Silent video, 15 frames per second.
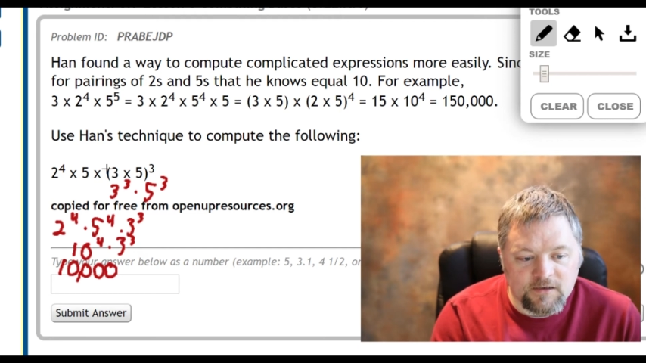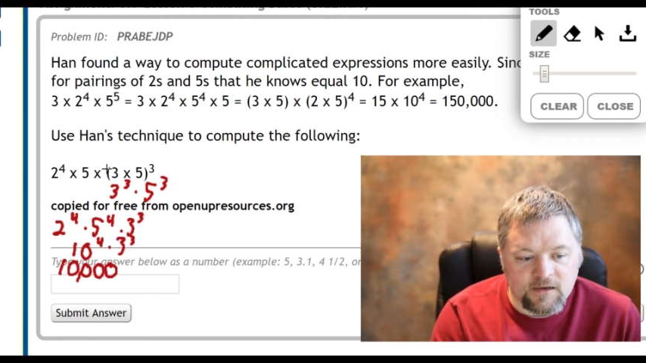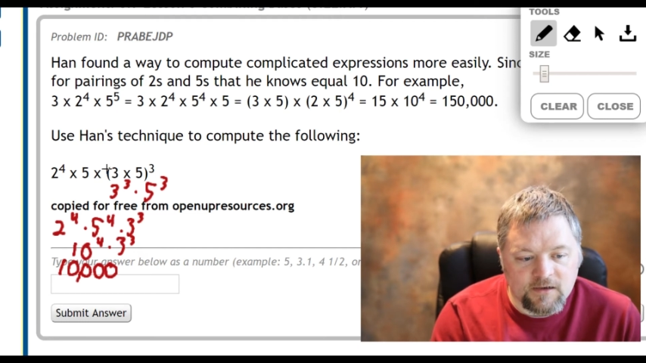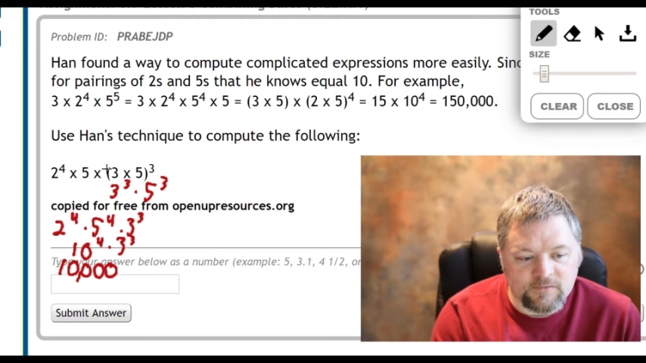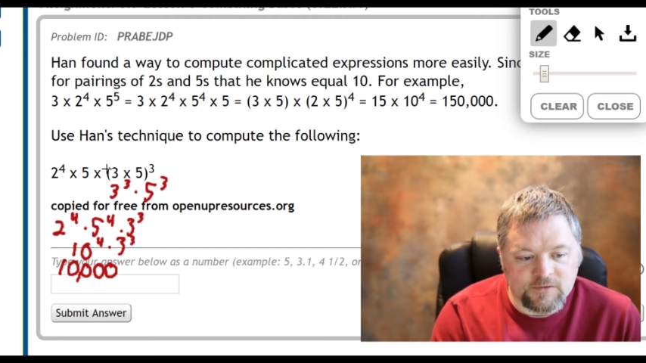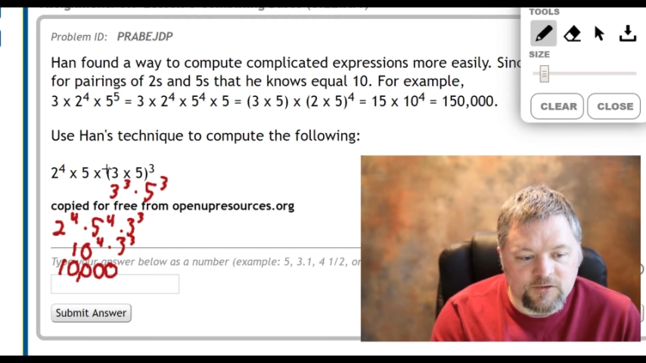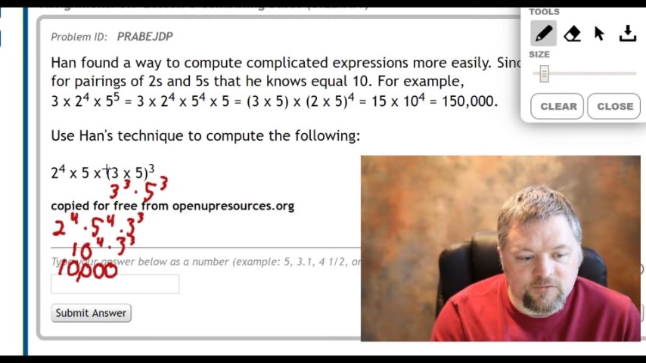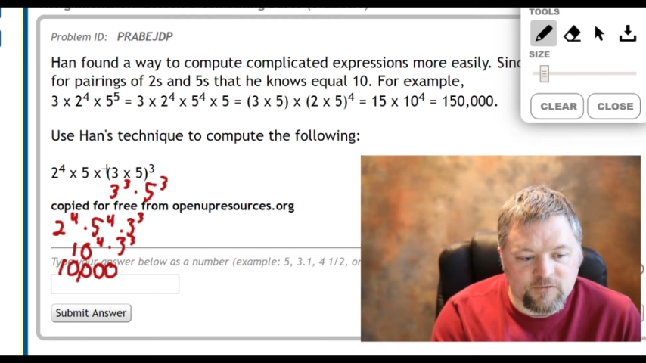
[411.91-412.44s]

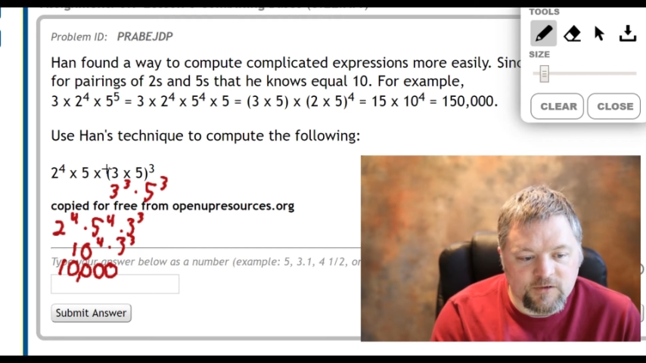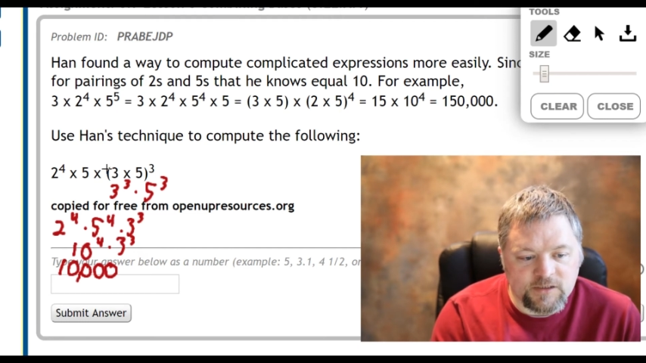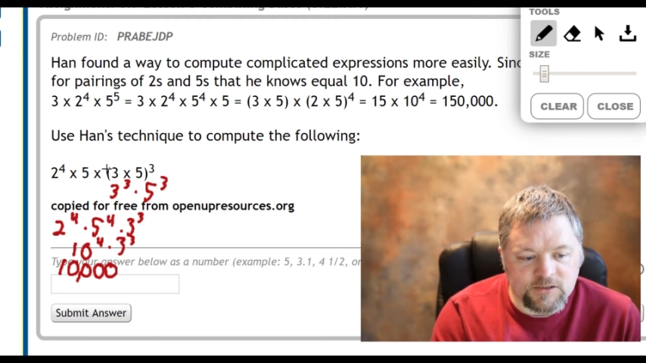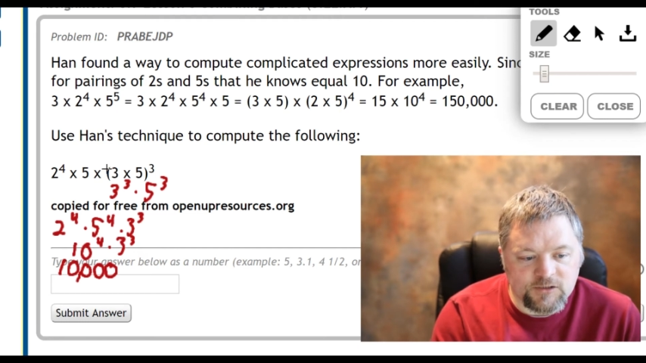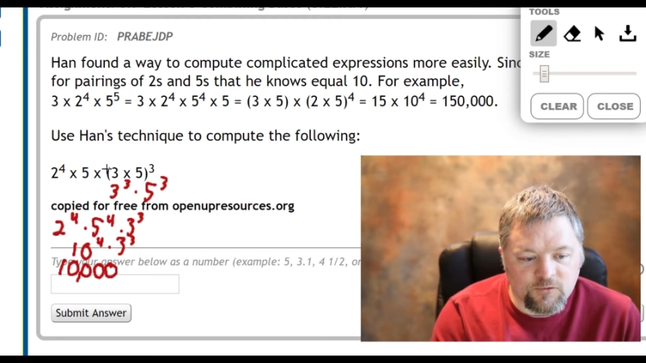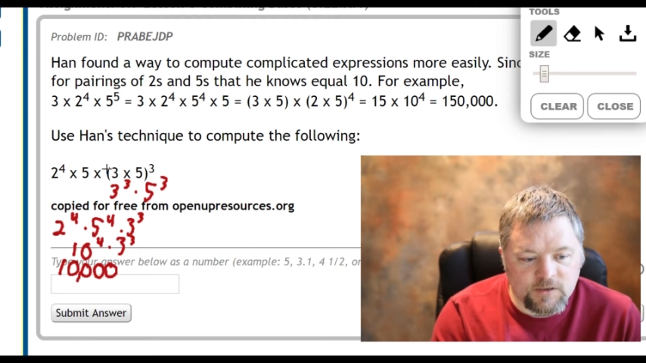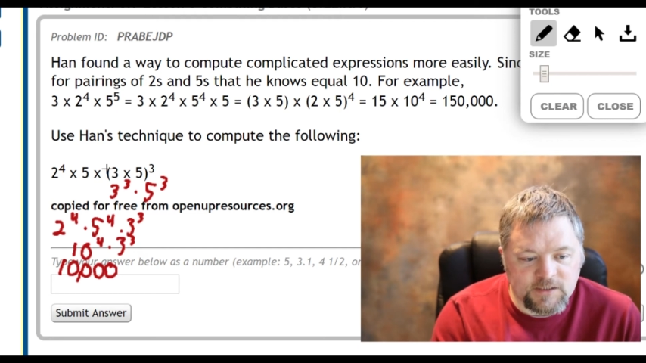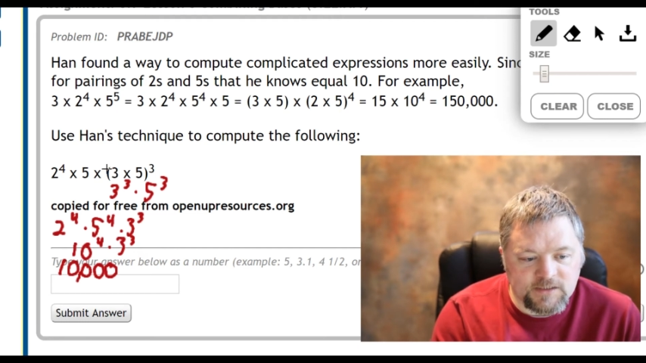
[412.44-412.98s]
after it.
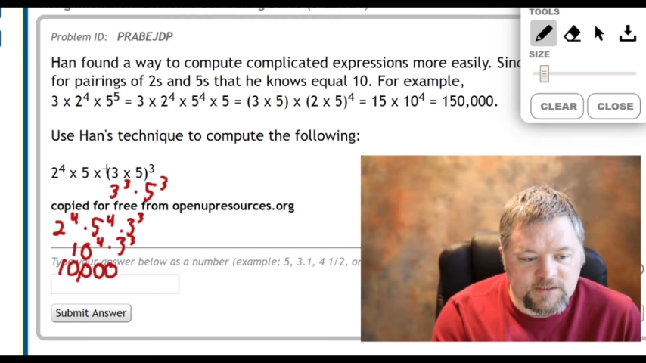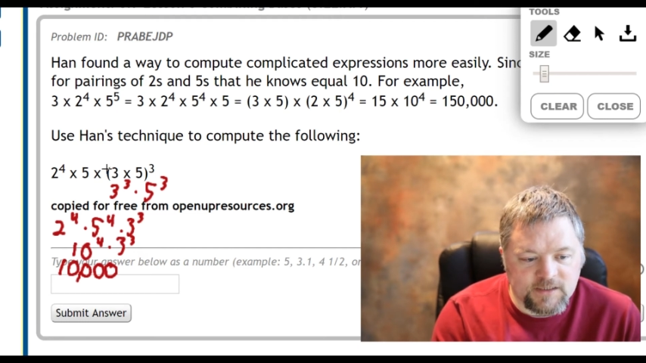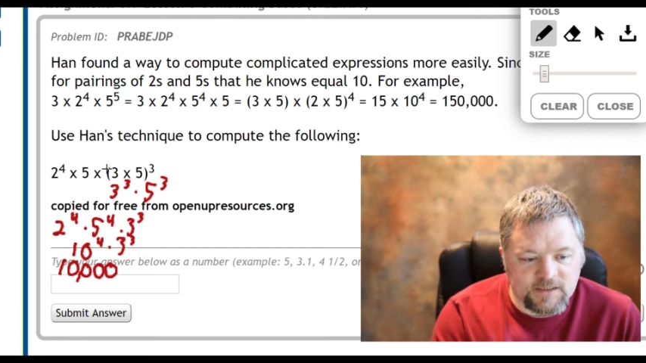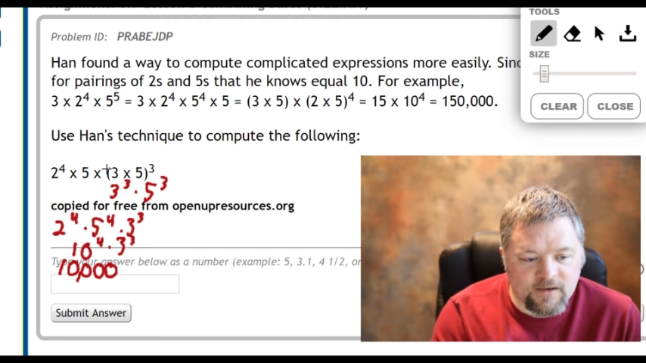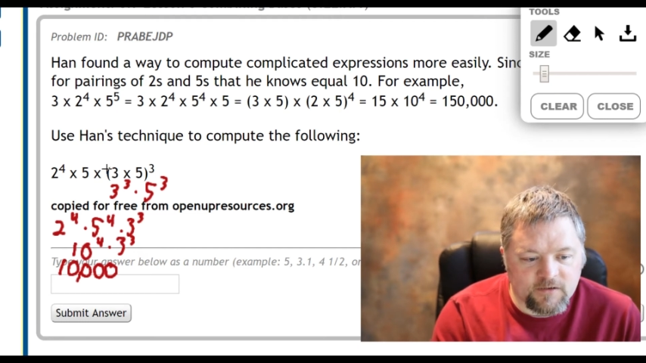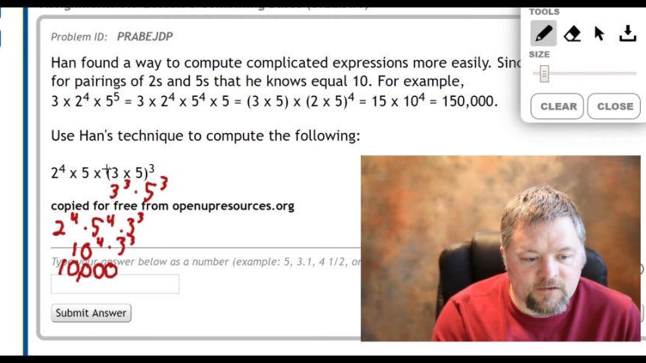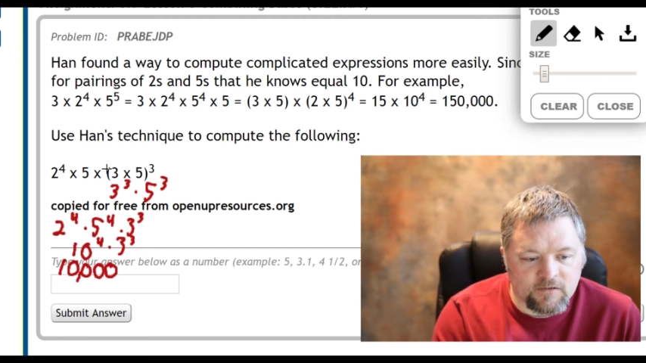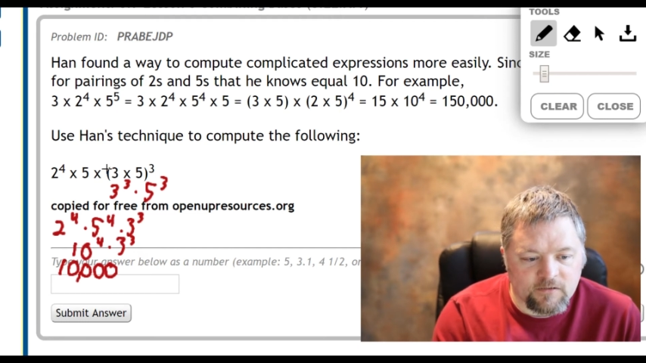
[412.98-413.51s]
That's
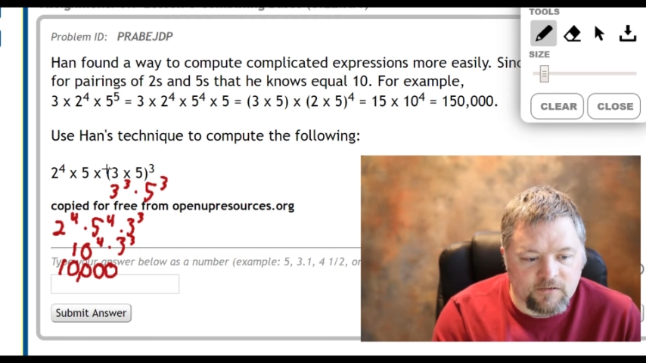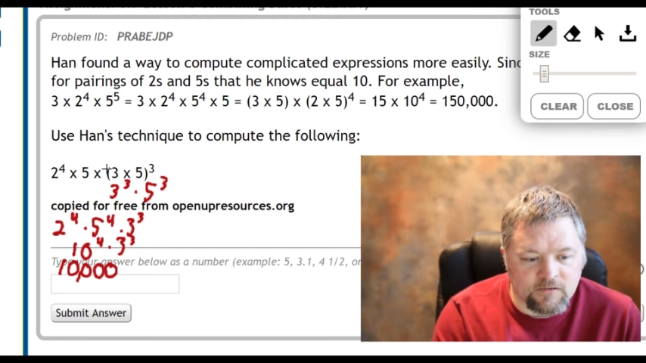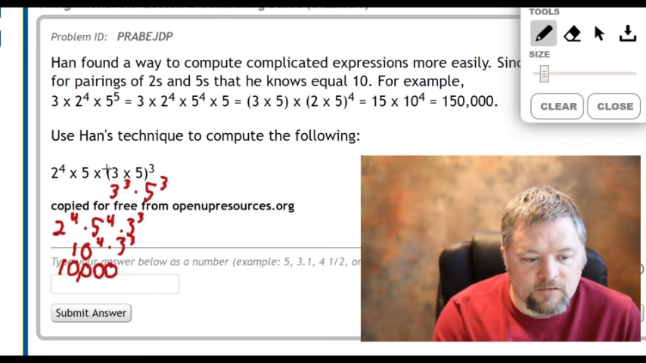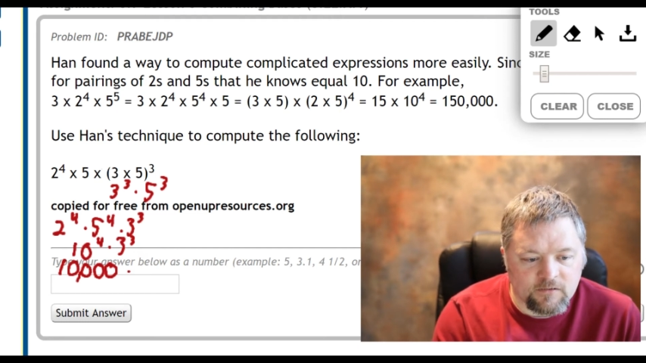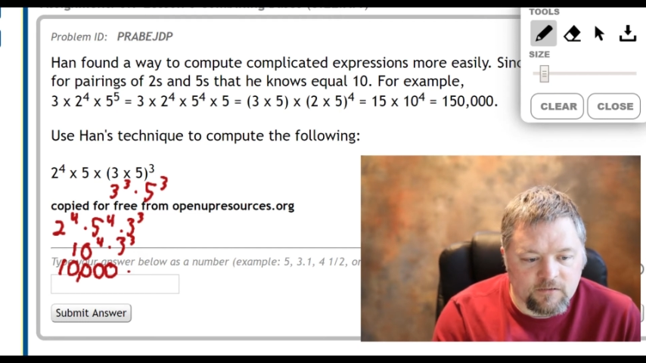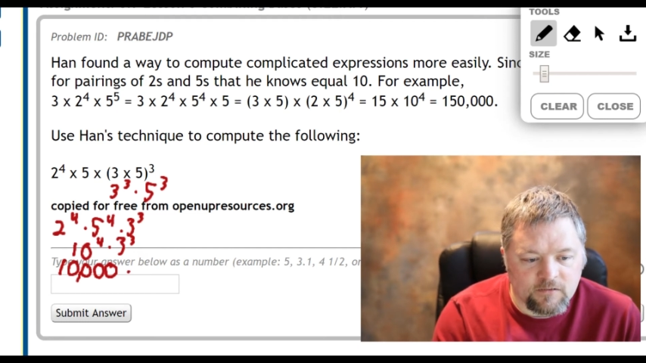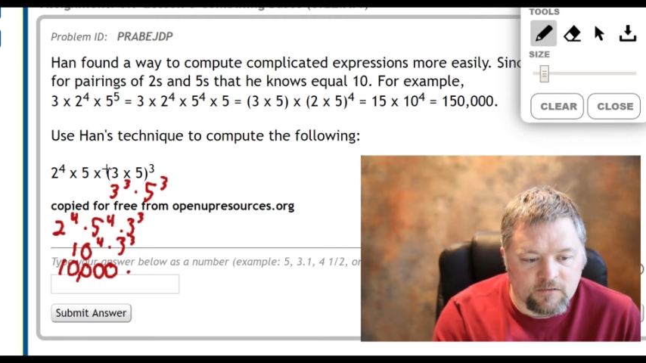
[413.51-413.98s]
10,000.